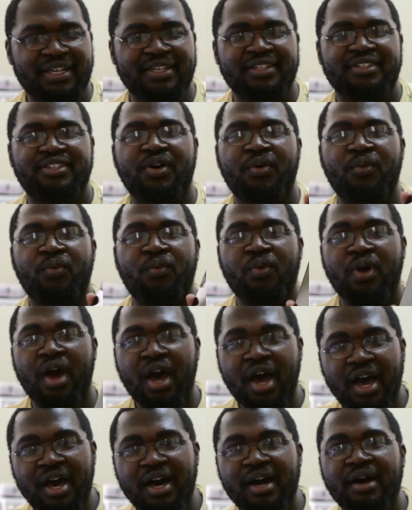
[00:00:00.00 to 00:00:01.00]

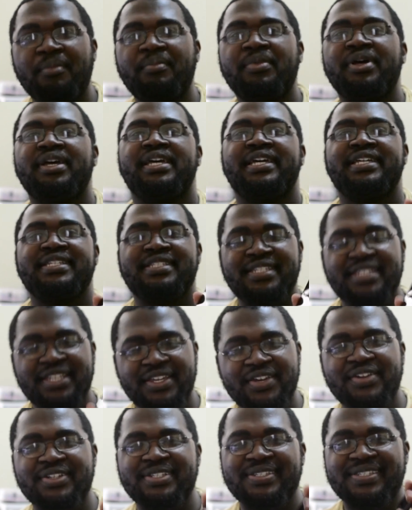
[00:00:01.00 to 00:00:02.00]
ROM is
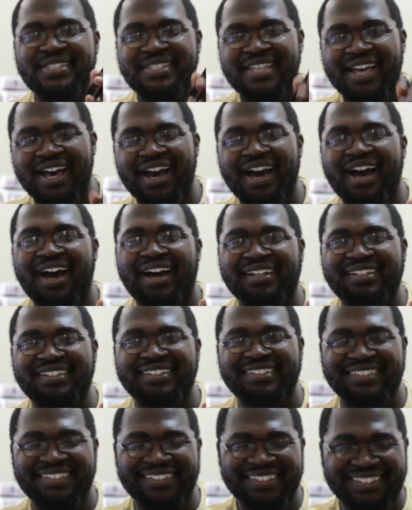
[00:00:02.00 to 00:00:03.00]
near stock.
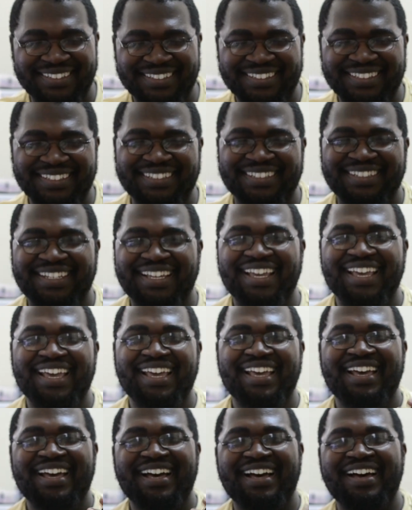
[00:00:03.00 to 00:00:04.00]

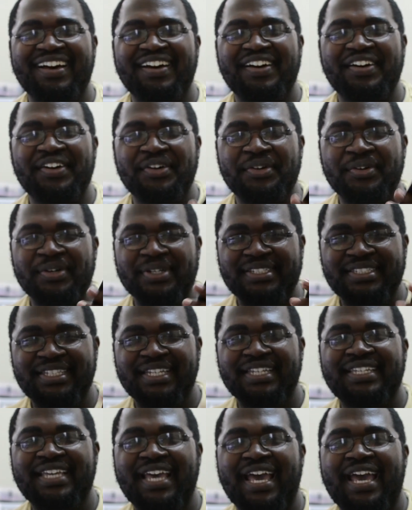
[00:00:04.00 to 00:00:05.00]

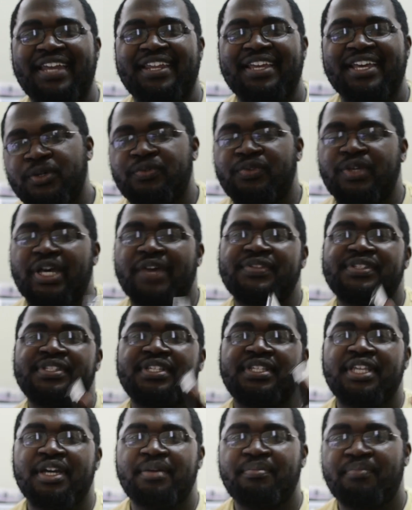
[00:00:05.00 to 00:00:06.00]
KitKat. If you haven't
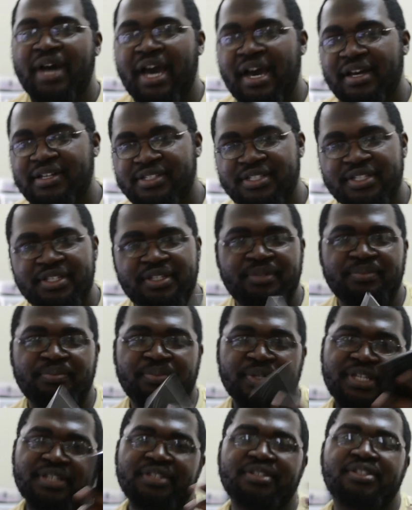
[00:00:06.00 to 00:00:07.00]
seen the unboxing,
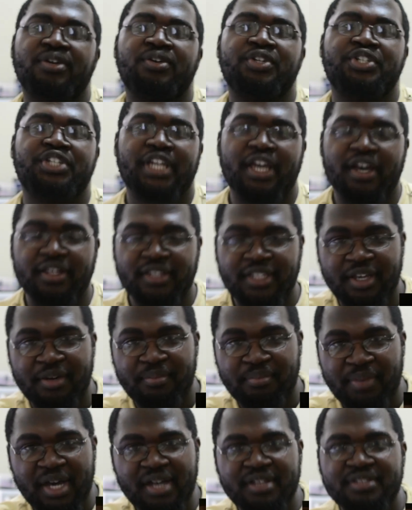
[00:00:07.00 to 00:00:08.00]
please go check out the
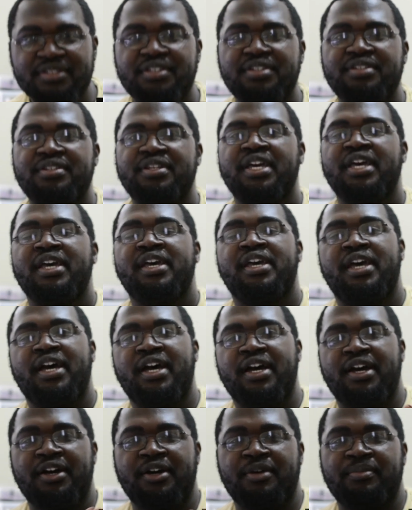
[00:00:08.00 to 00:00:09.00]
unboxing
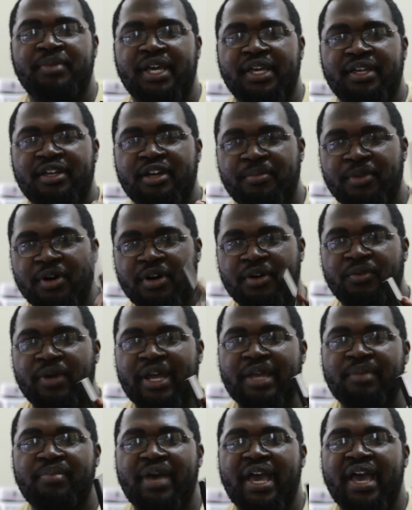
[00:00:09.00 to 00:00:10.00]
and come on
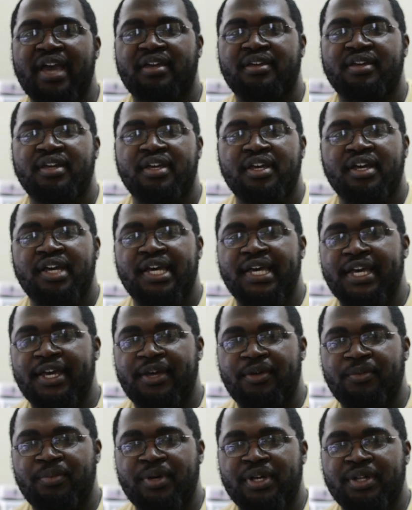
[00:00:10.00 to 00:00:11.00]
right back.
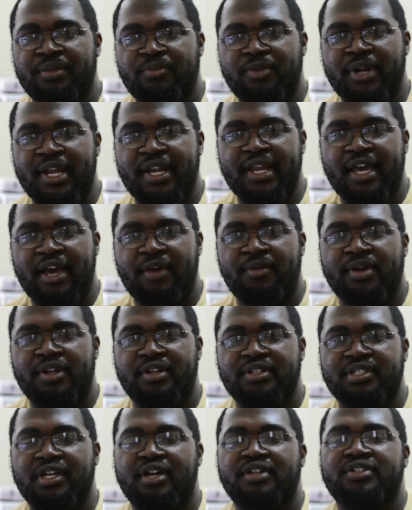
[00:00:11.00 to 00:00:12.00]
But right now we're going
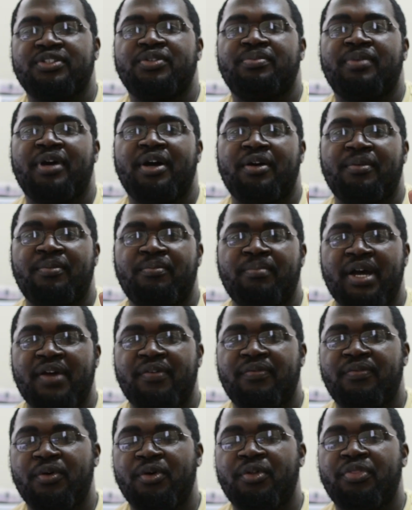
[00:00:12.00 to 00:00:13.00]
to talk to you about my
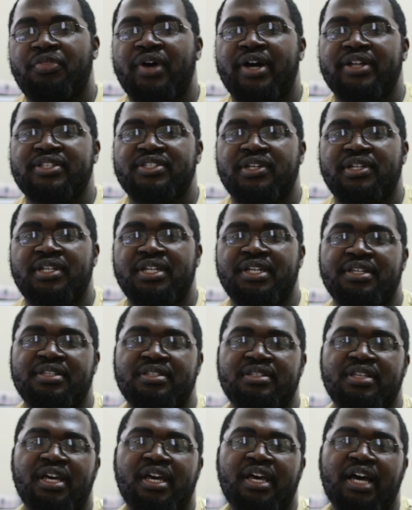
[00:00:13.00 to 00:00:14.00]
full thoughts on
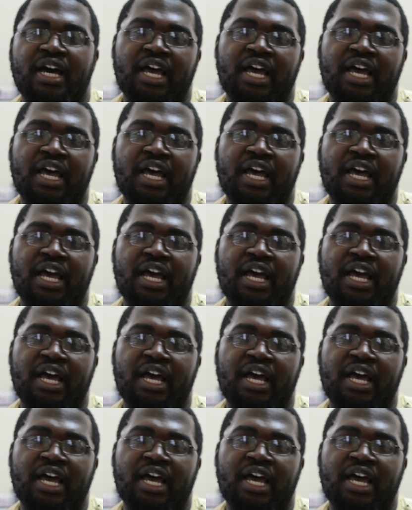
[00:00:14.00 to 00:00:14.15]
this. I